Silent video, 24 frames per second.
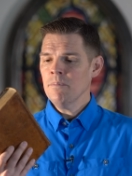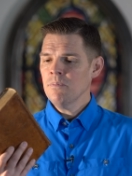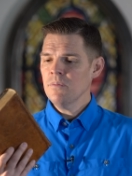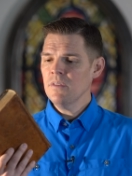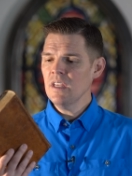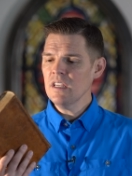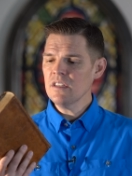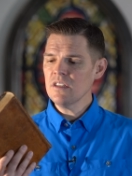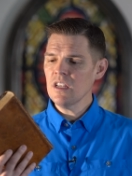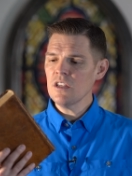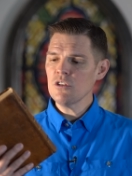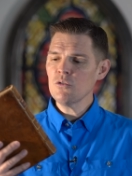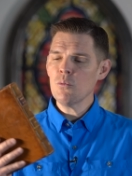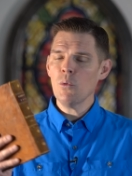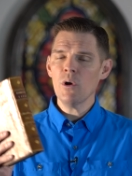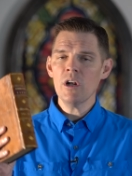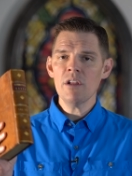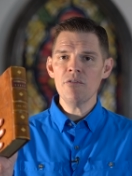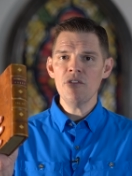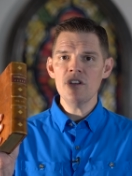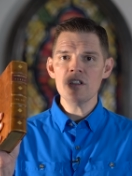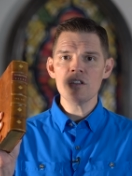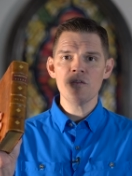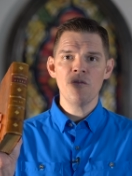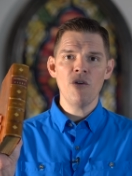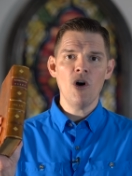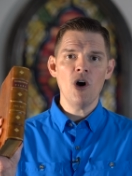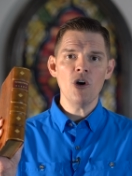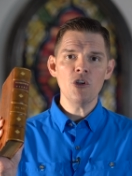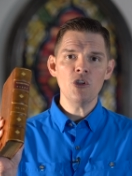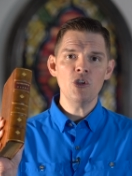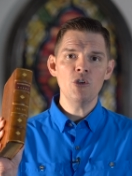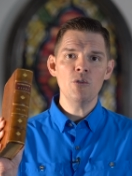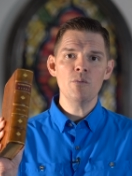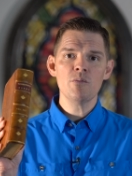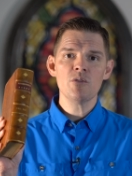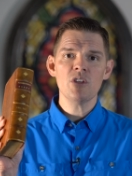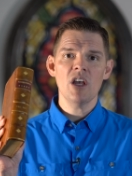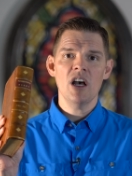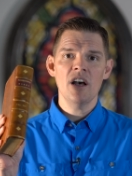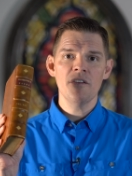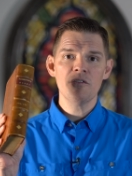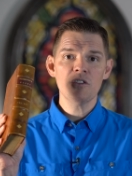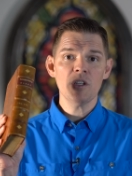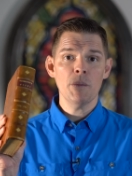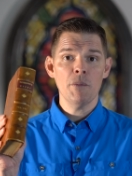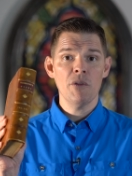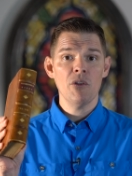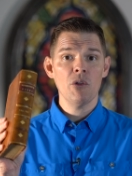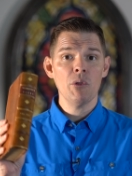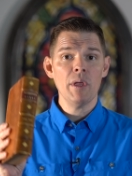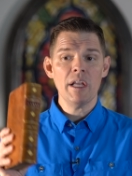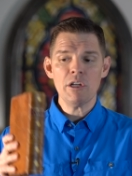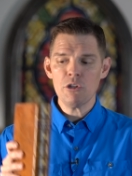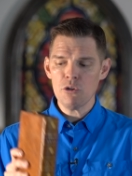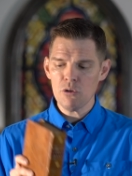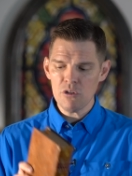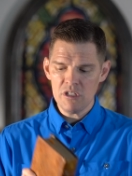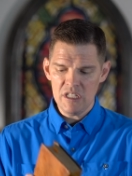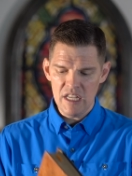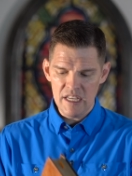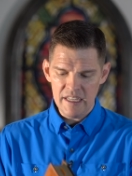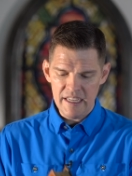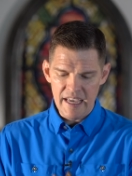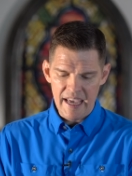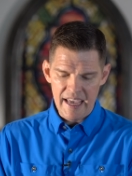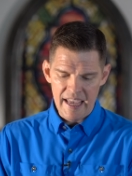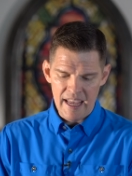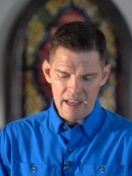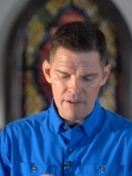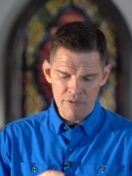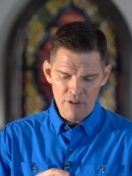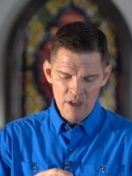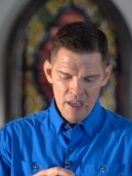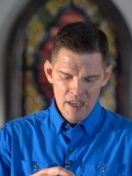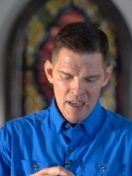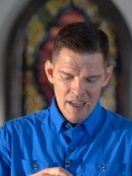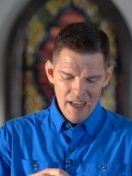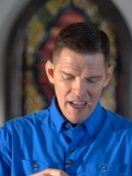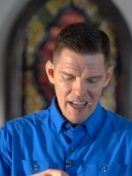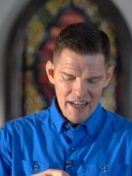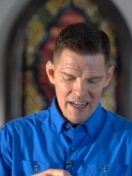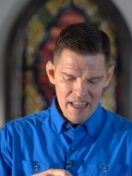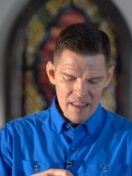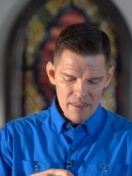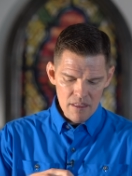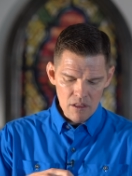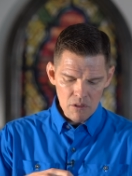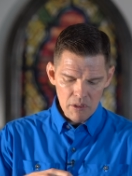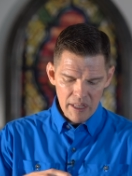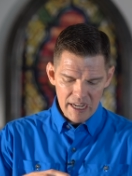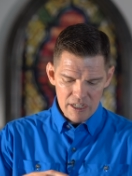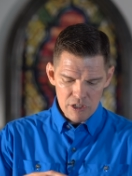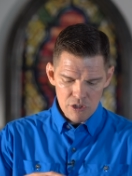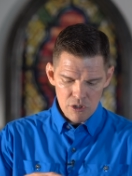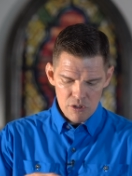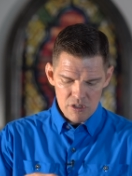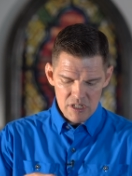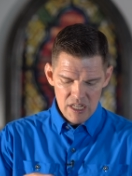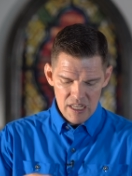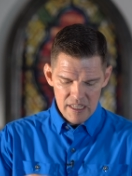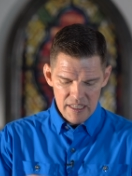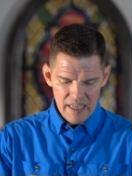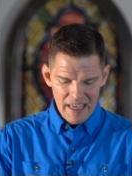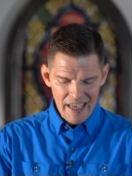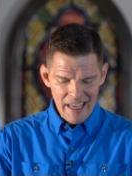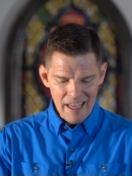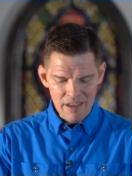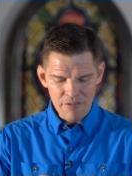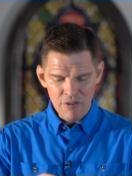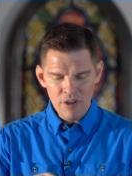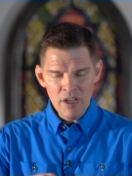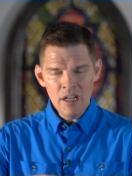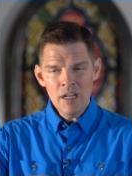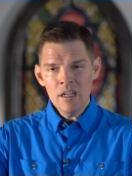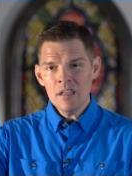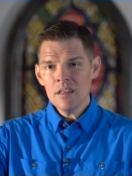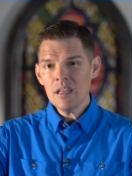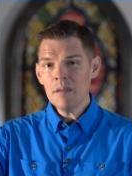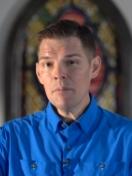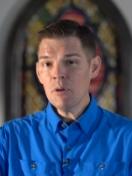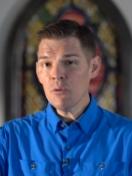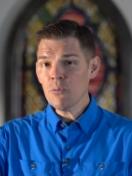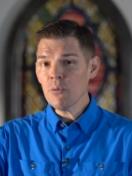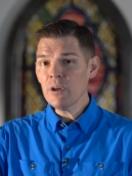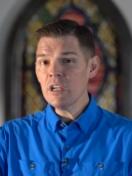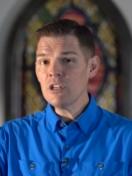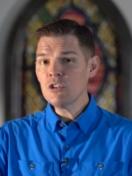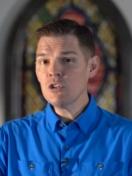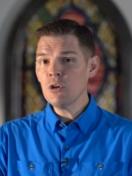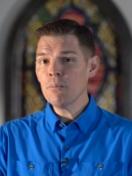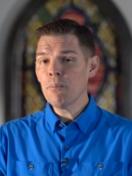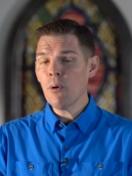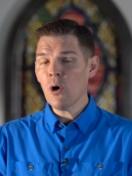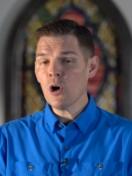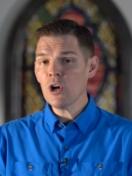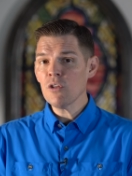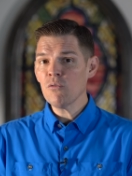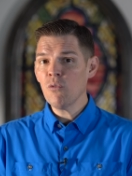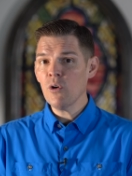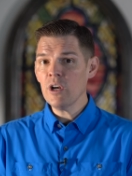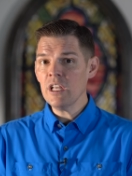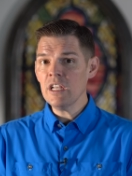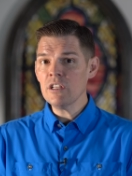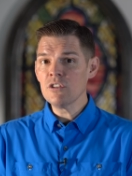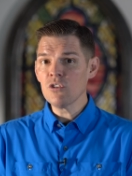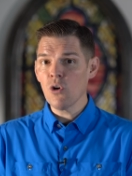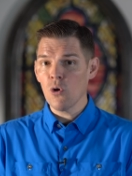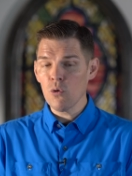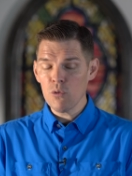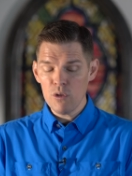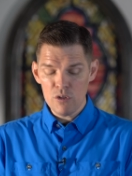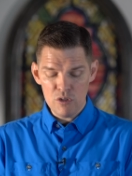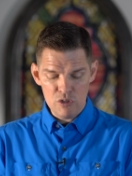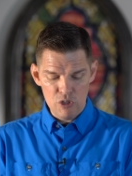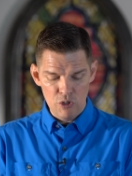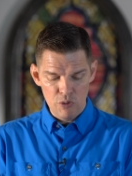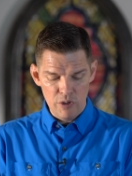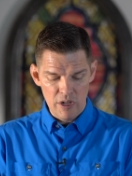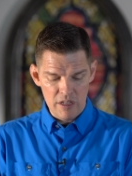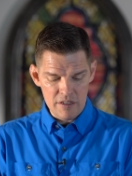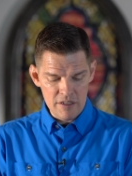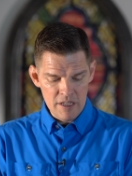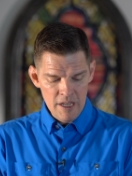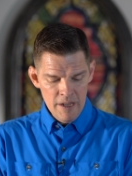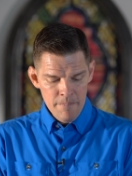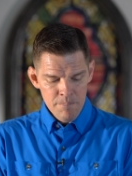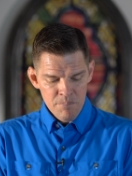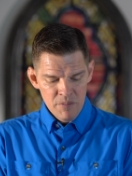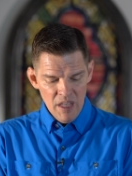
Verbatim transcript: This is one of his volumes of some of the lectures he gave. And in the the lectures he gave, let me read you part of what he told the students.